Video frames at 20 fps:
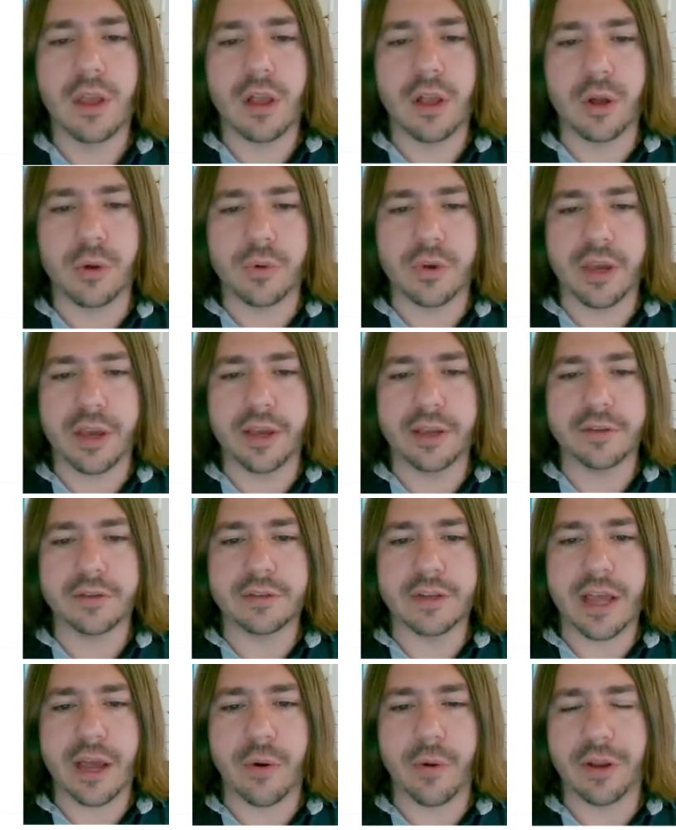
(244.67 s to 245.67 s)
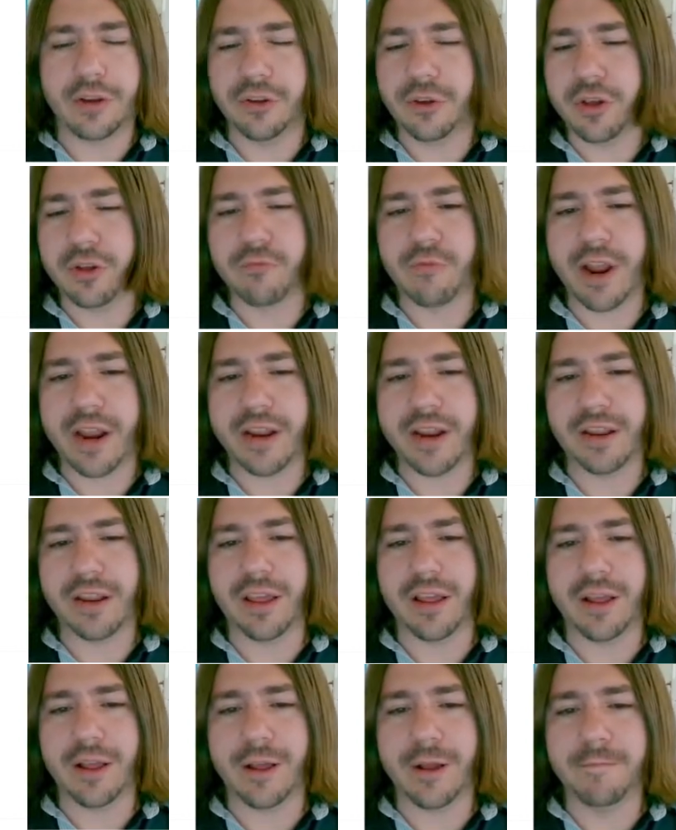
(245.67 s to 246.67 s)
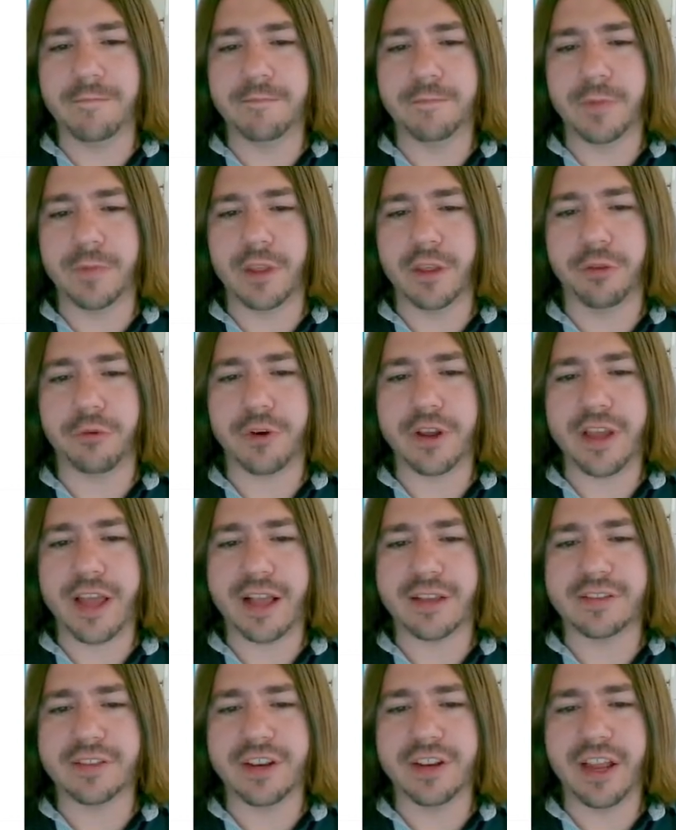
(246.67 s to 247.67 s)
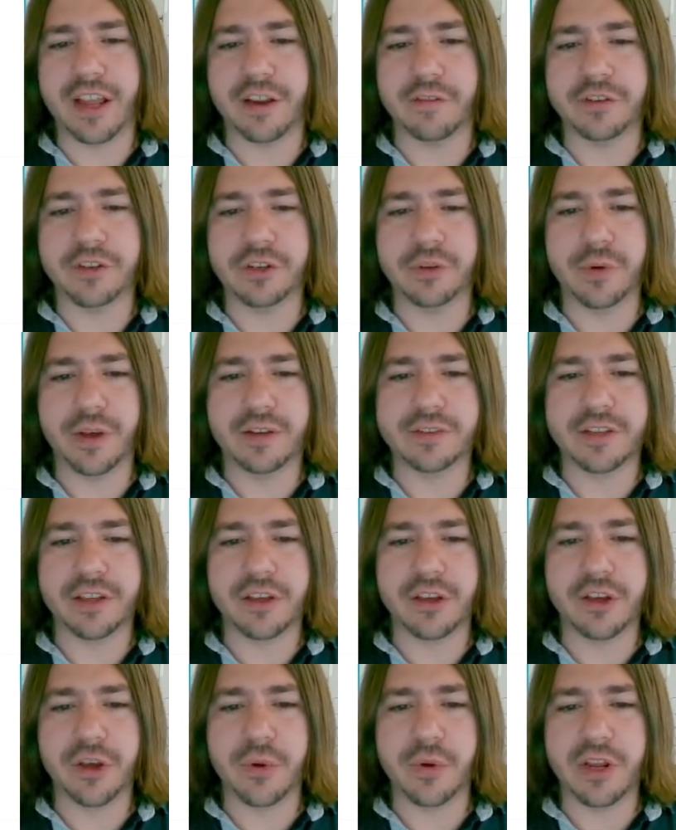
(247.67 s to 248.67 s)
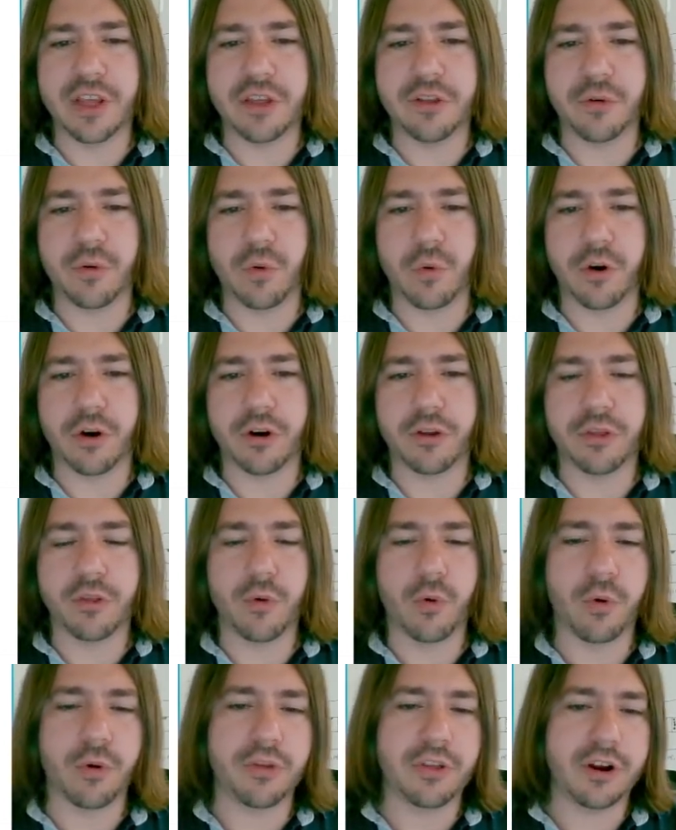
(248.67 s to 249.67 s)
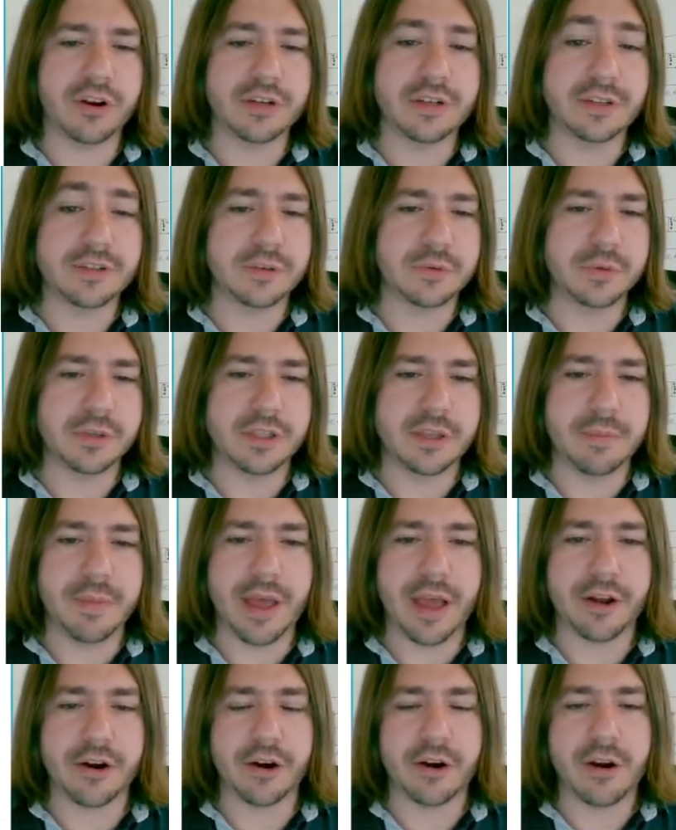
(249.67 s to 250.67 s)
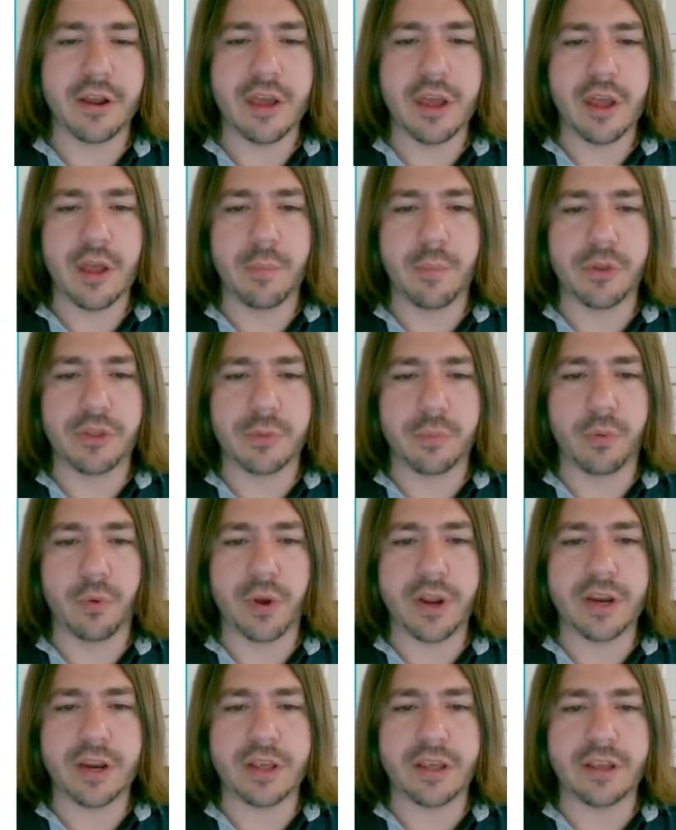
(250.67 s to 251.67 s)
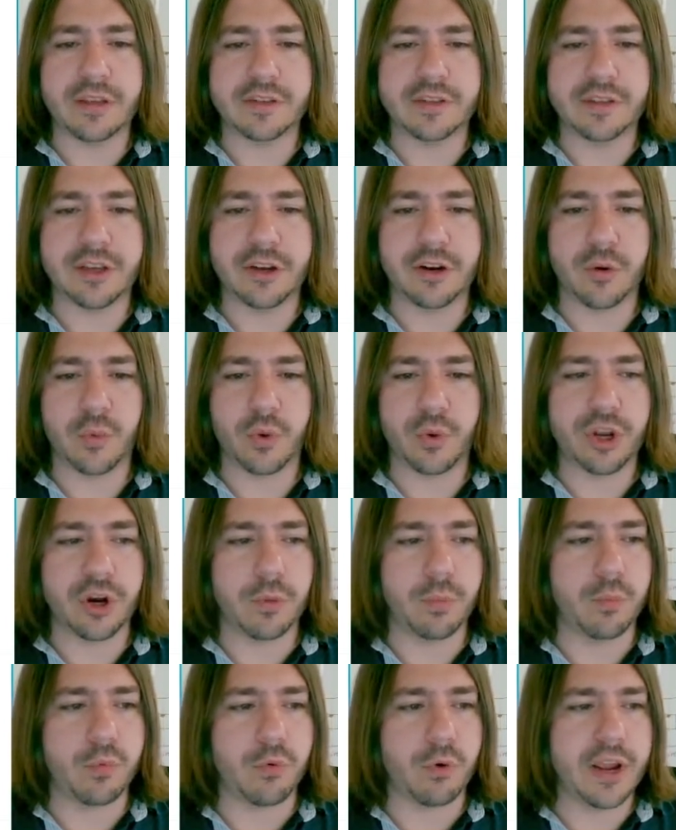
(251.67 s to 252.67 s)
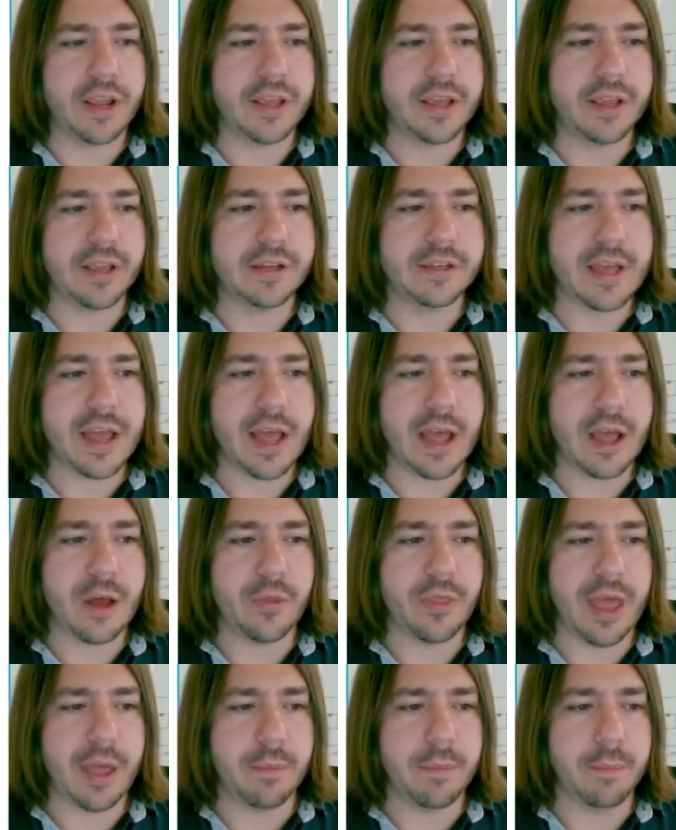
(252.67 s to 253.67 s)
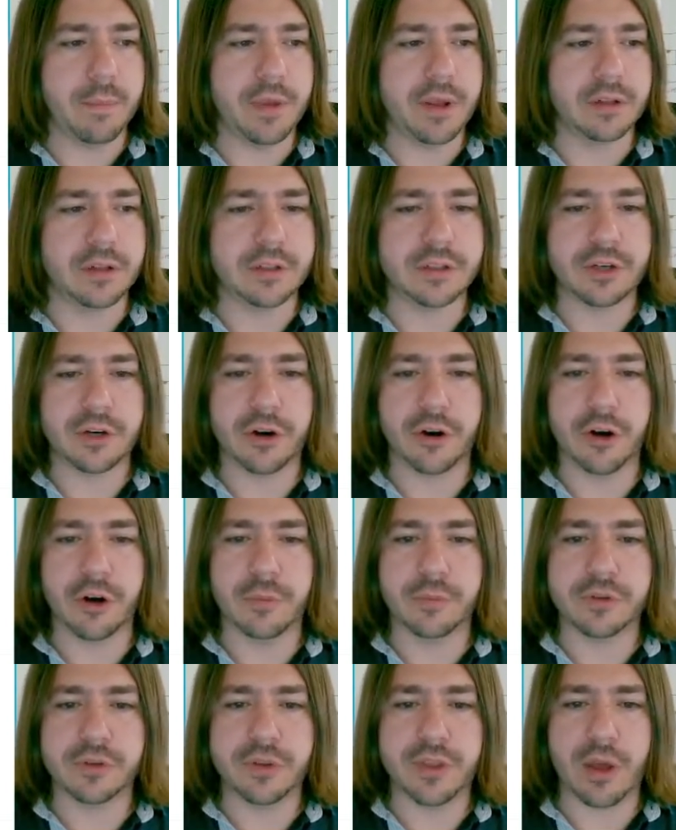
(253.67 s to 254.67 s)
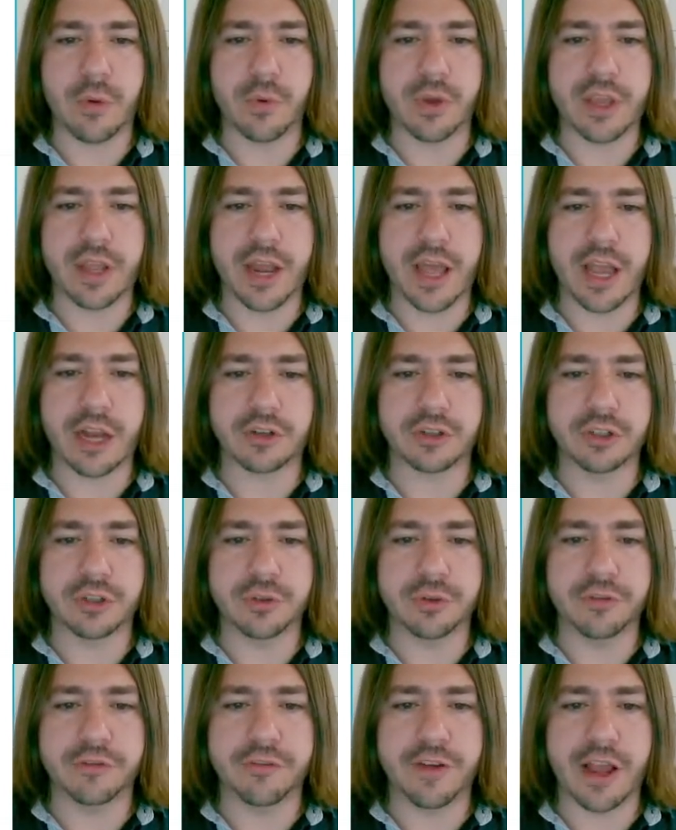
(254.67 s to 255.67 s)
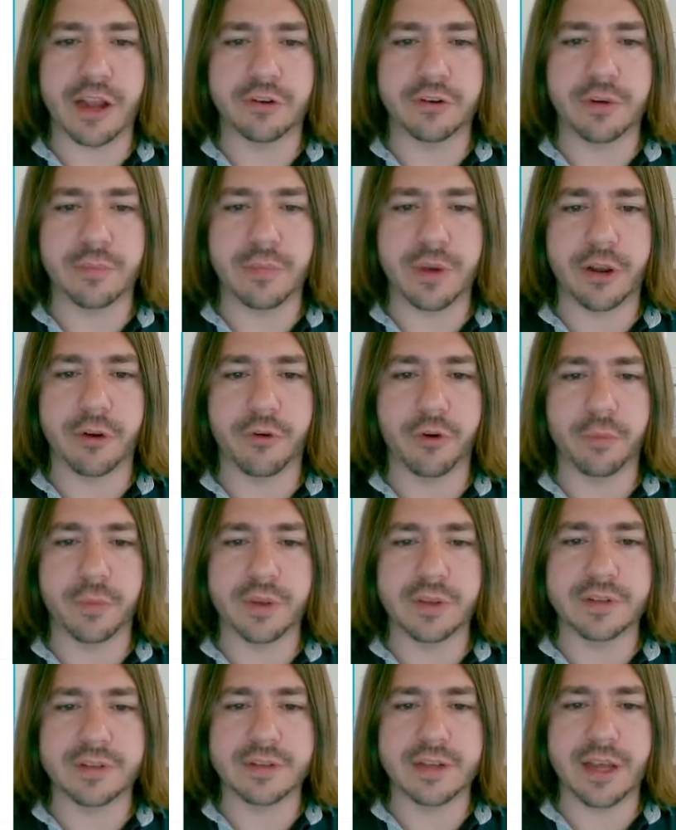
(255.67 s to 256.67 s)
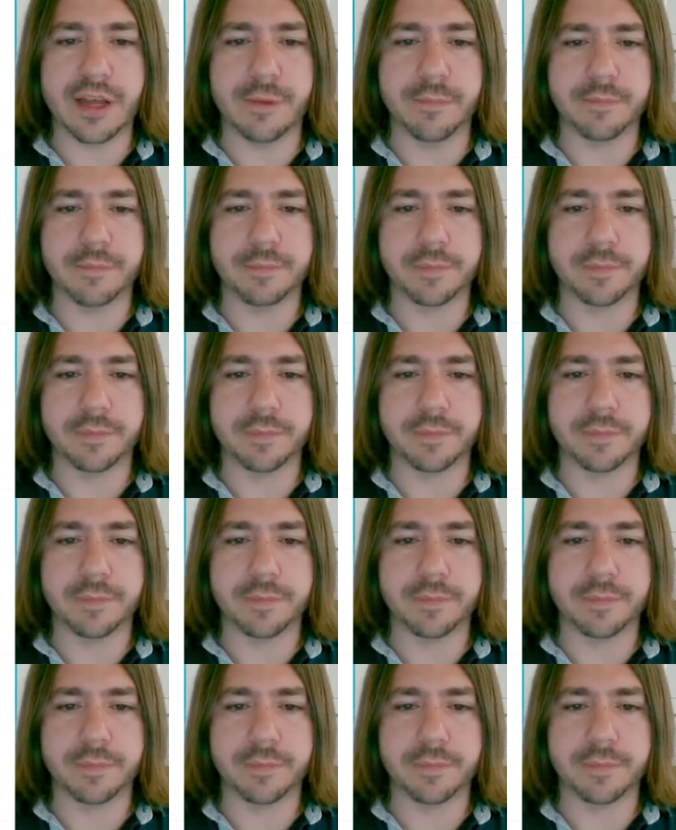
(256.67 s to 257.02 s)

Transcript: Okay, now, and you can write it, um, the three x and the negative two x, they can go in either order. The order there doesn't really matter, but the point is here we are breaking down that middle term so that we can actually do the factoring by grouping step.